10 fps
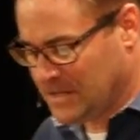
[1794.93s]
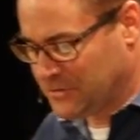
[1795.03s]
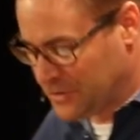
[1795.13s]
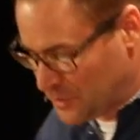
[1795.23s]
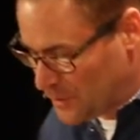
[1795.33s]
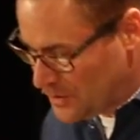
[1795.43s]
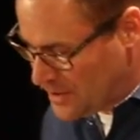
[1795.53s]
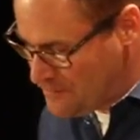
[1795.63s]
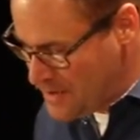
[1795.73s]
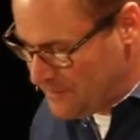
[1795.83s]
So there's a real
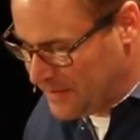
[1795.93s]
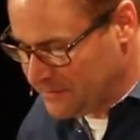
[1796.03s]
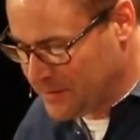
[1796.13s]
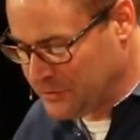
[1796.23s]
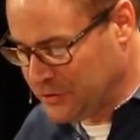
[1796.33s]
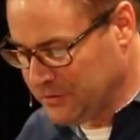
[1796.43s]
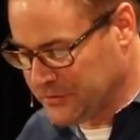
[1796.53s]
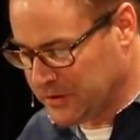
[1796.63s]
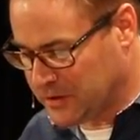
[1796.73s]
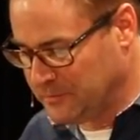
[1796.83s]
commitment. Number two,
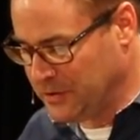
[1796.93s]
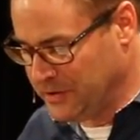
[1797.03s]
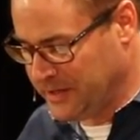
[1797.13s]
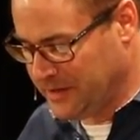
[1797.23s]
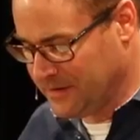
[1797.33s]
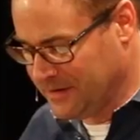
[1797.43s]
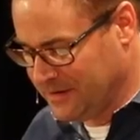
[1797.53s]
let's look at community.